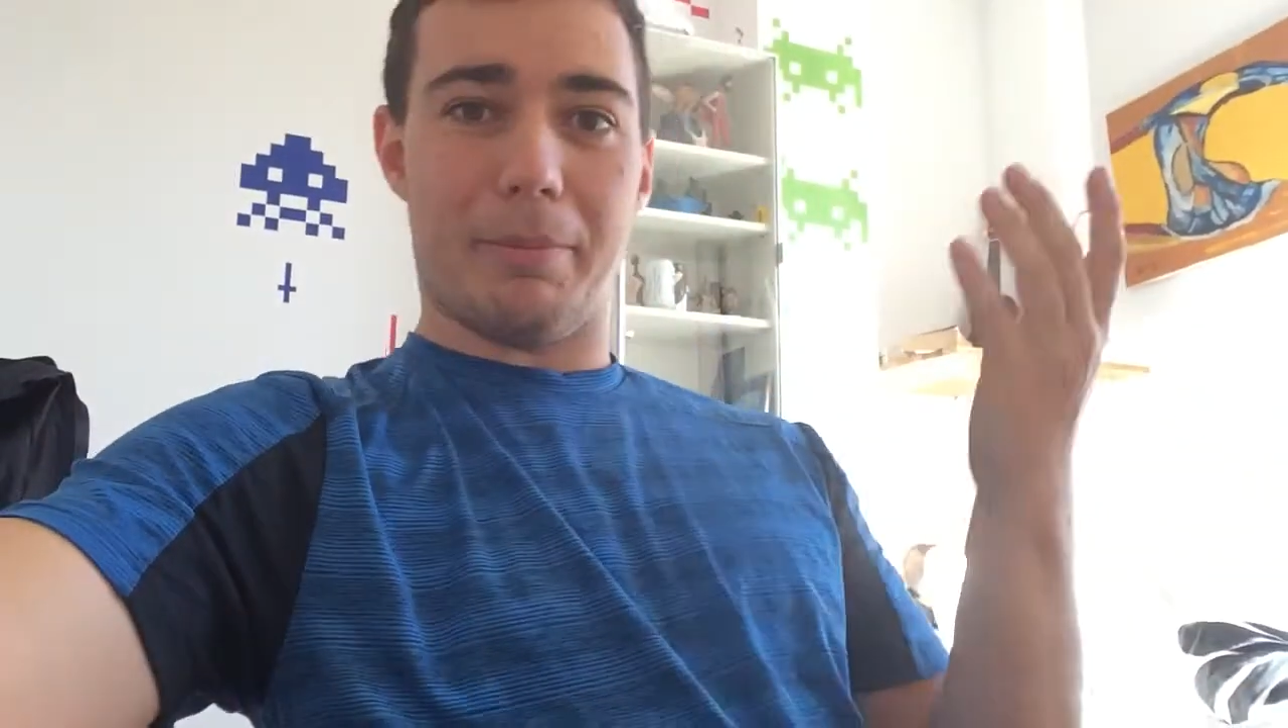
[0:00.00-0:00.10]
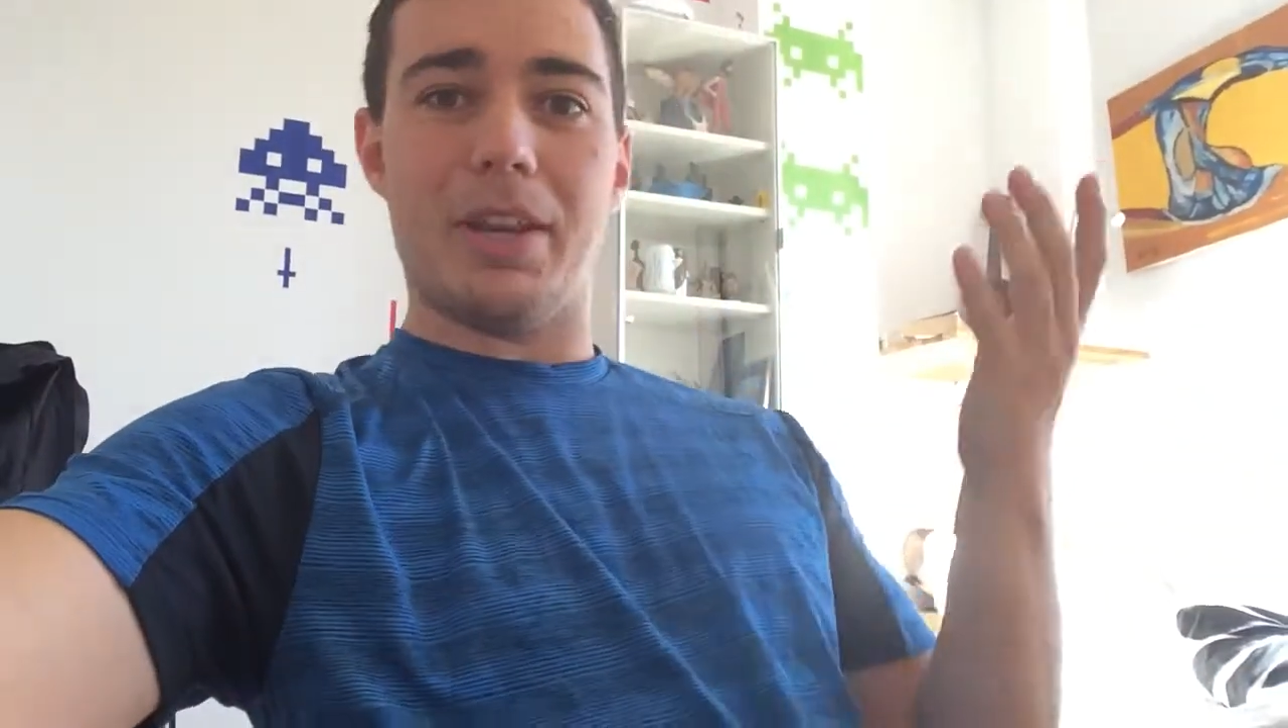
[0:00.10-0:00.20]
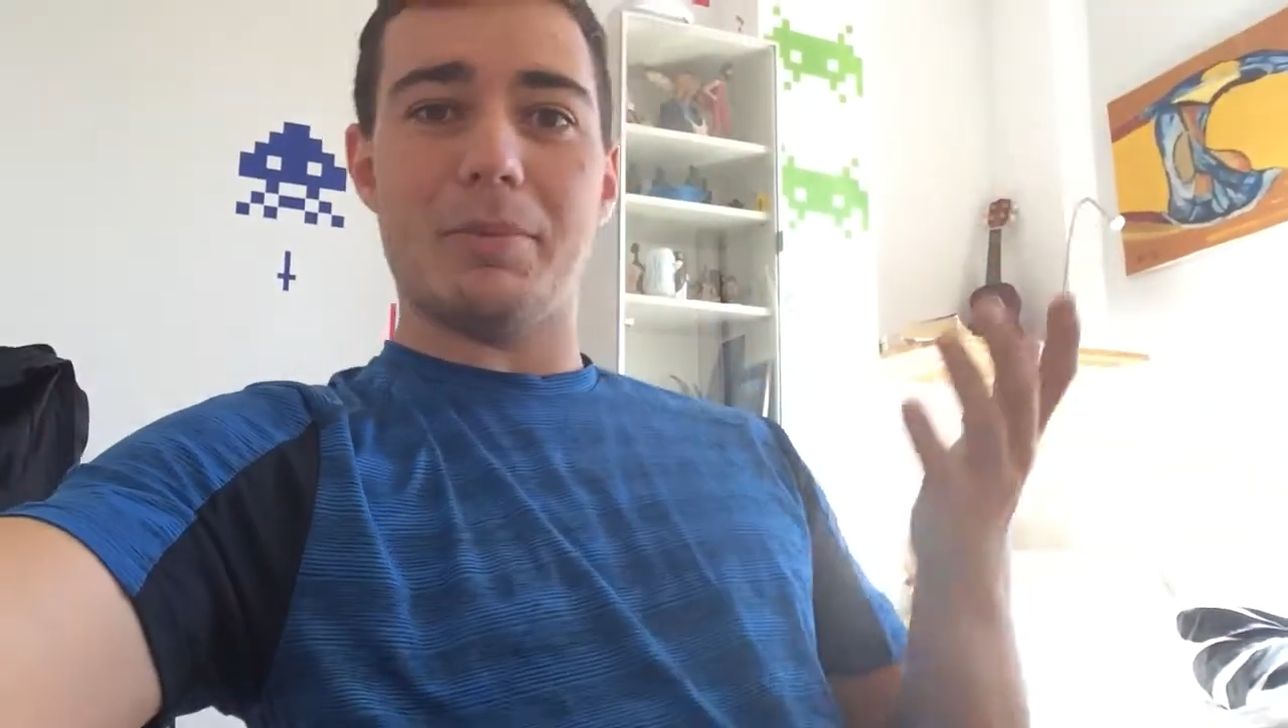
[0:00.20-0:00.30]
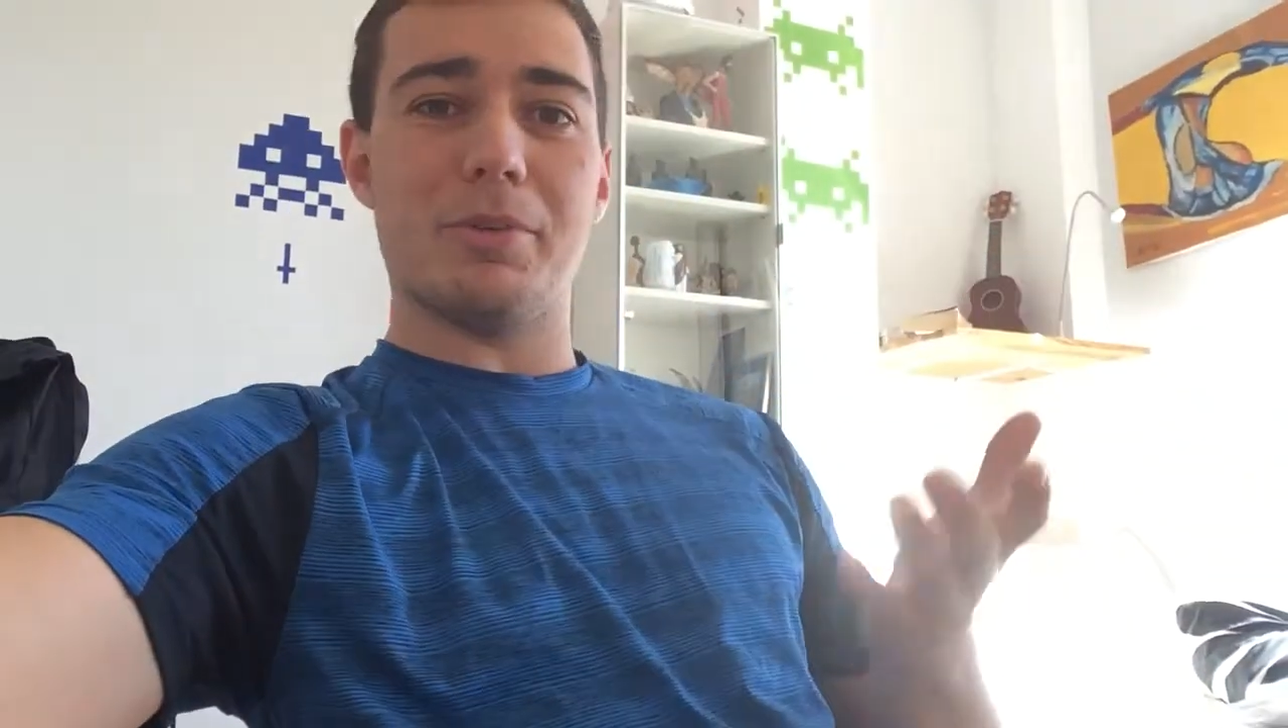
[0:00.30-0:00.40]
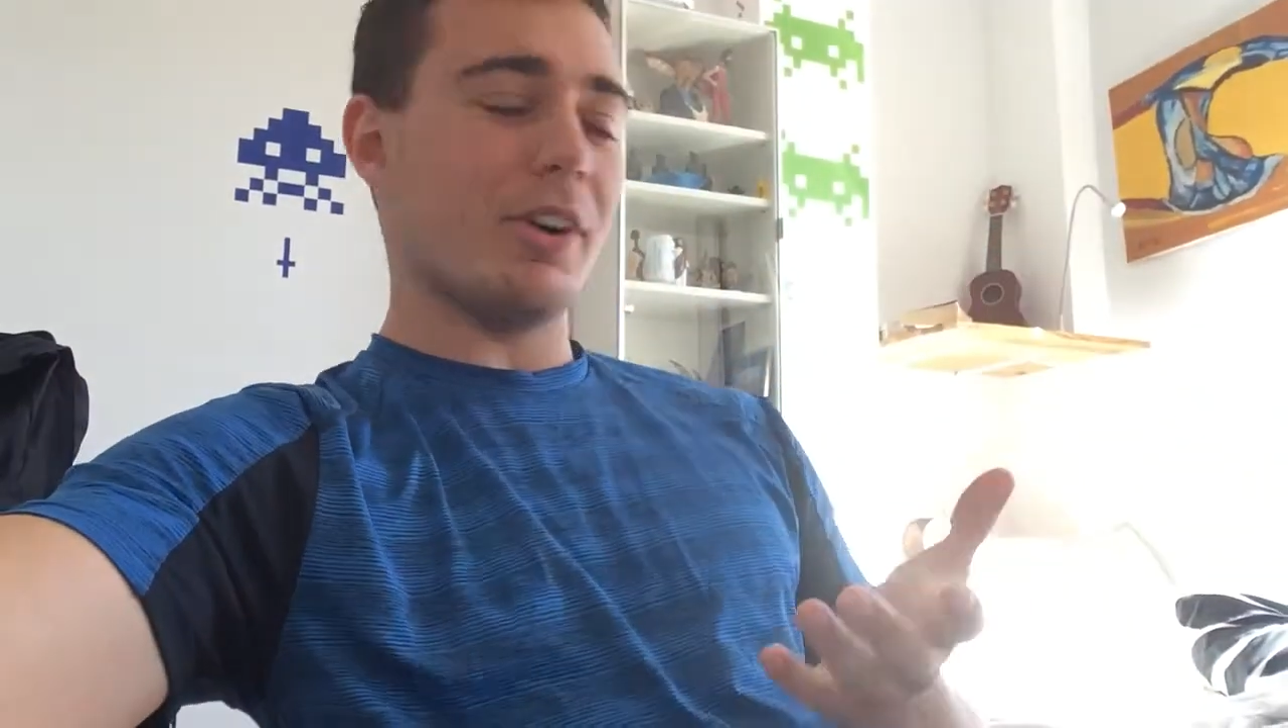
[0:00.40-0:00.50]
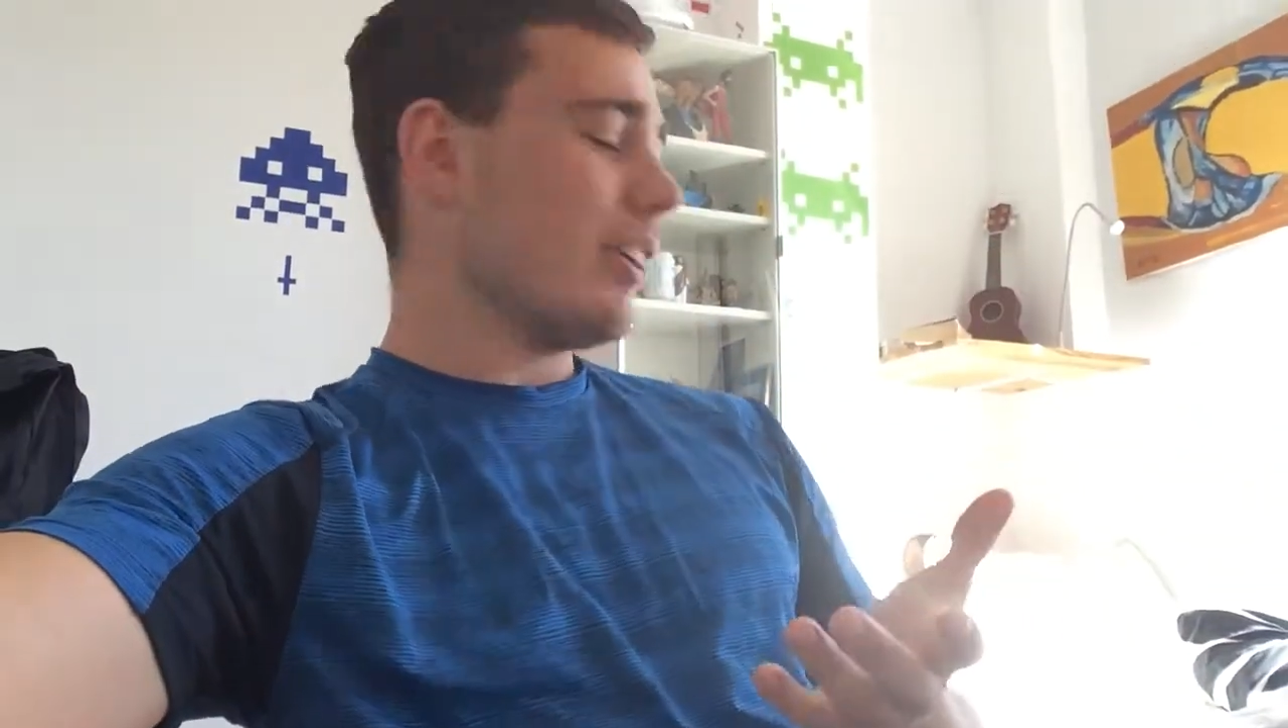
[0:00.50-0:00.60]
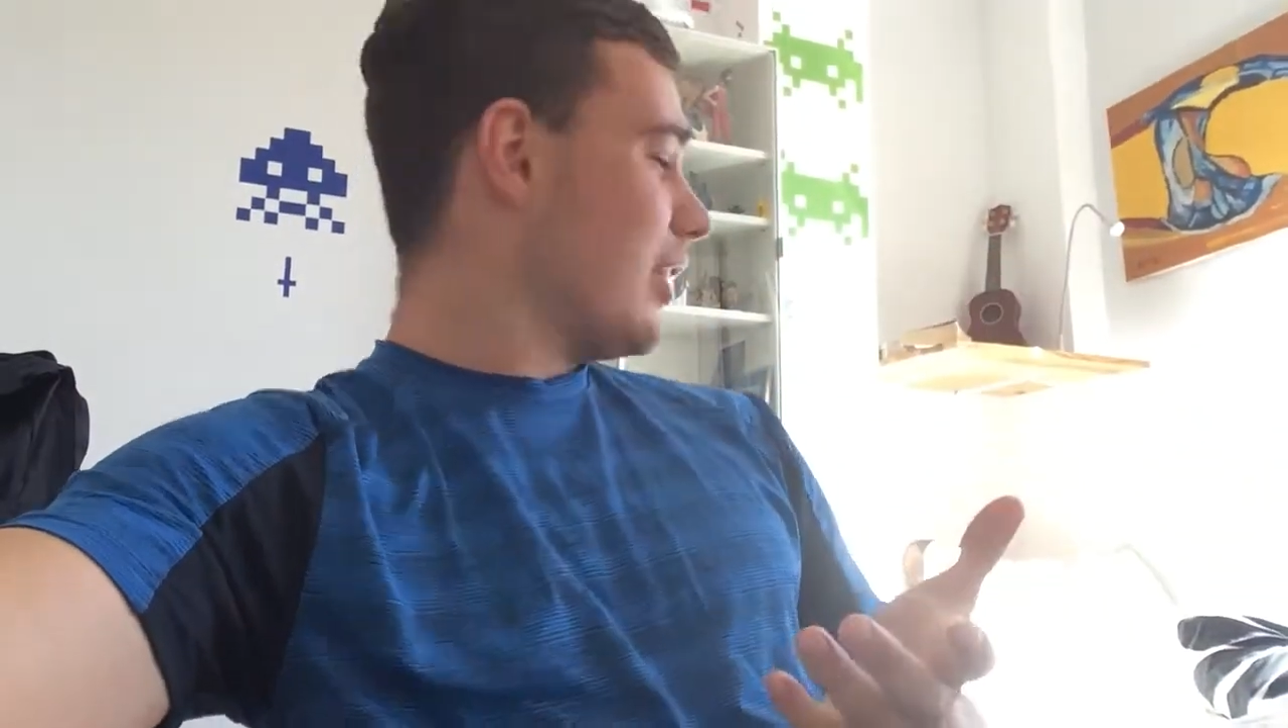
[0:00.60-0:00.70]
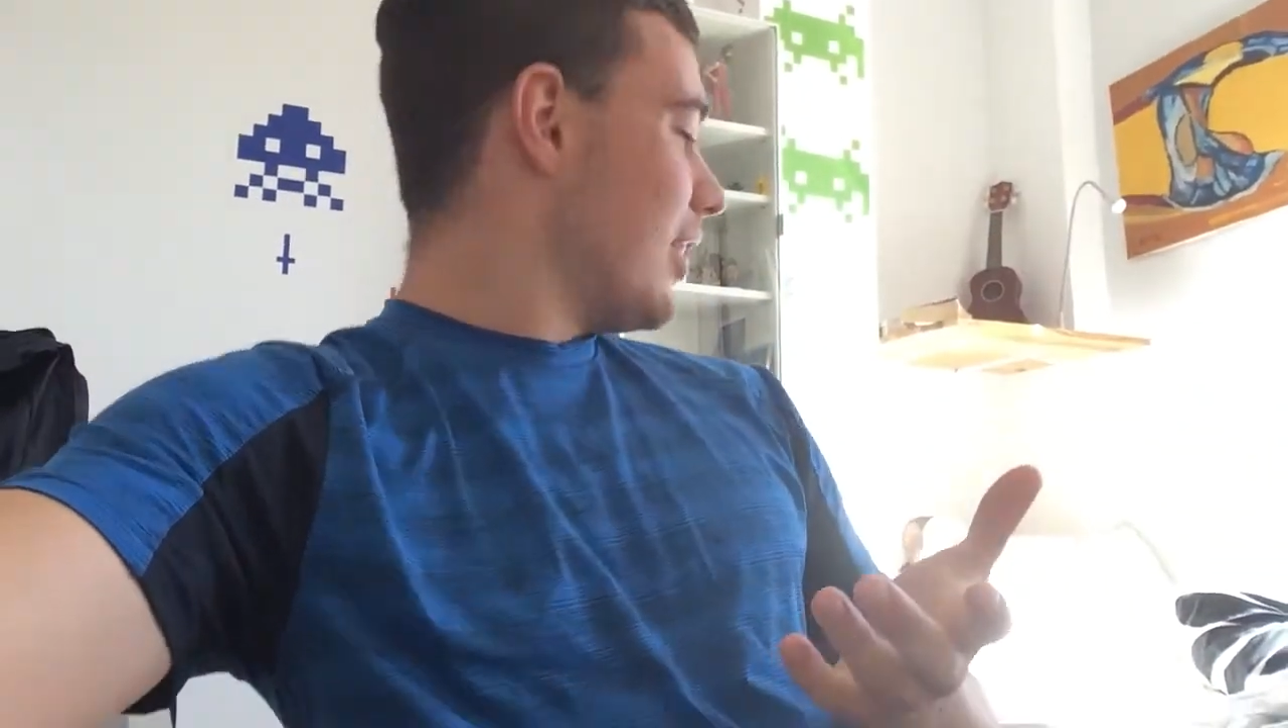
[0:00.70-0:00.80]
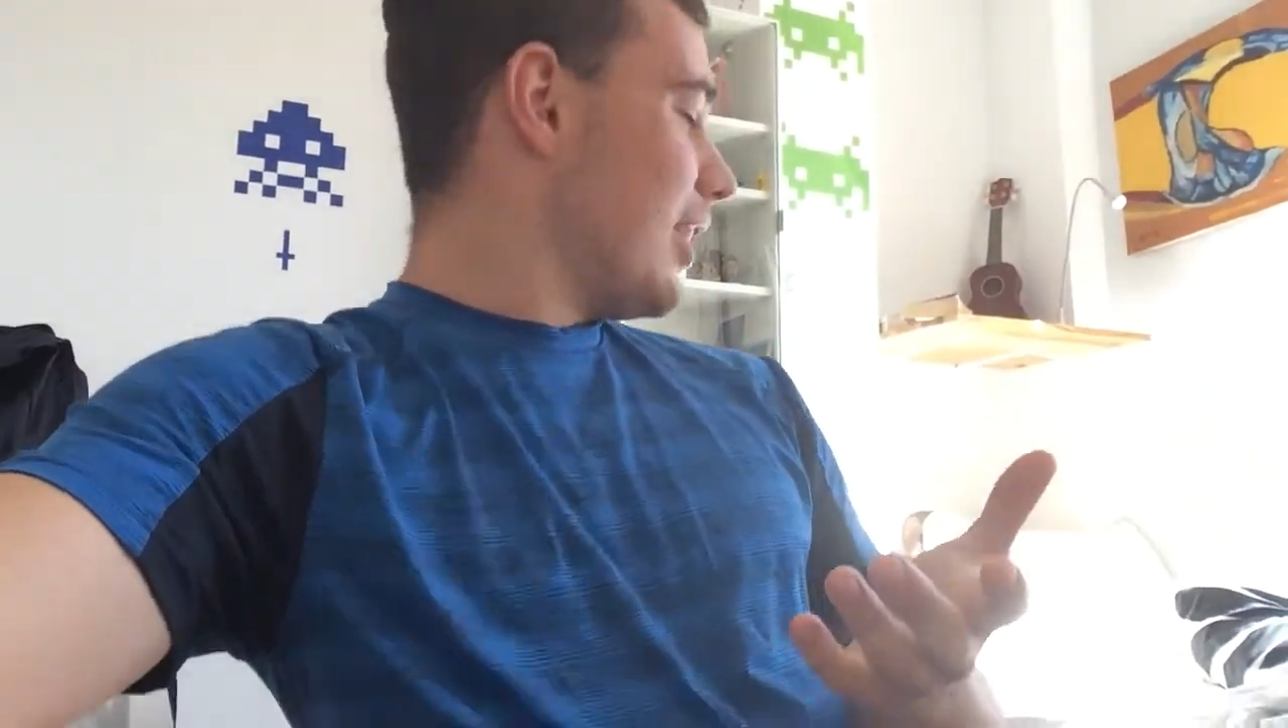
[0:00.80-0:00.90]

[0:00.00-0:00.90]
many more